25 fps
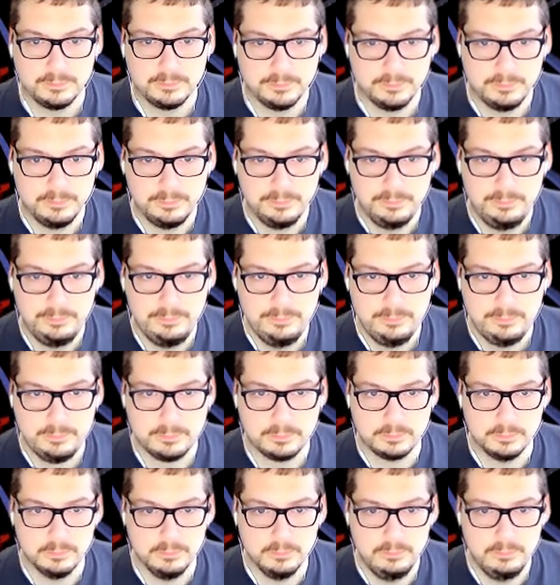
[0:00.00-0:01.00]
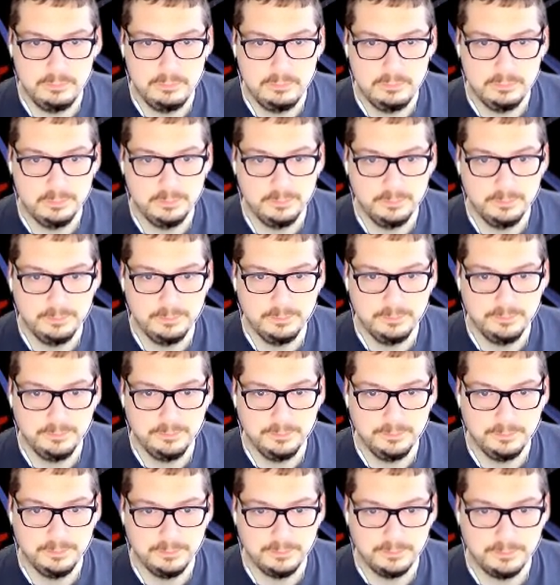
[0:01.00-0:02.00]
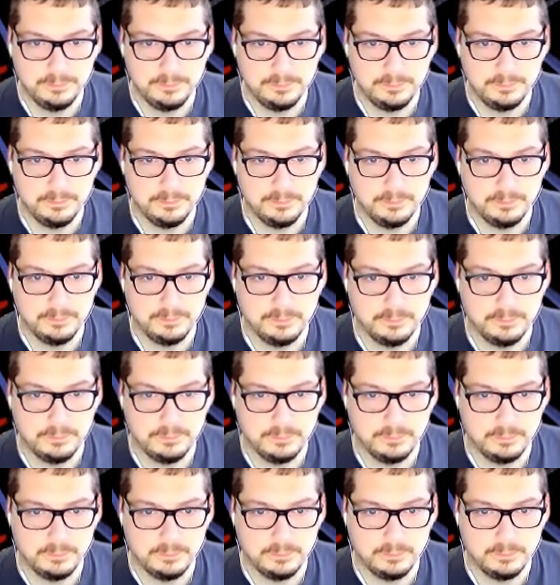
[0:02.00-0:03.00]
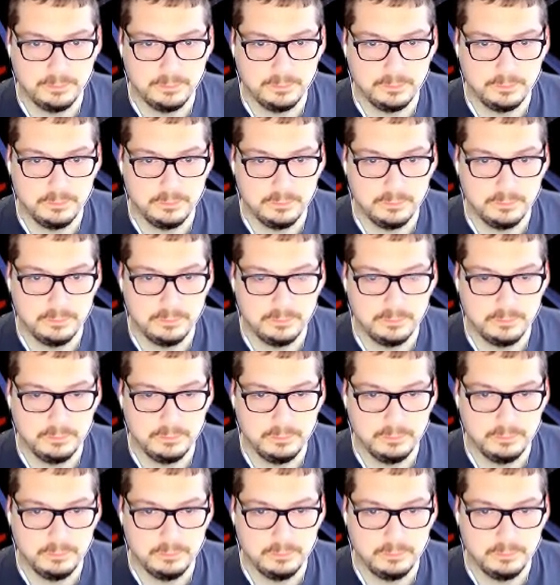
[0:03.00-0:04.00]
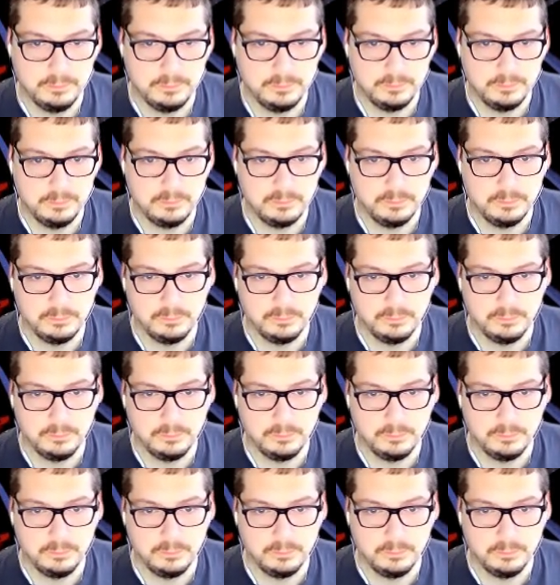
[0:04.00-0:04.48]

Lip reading: This person isn't speaking.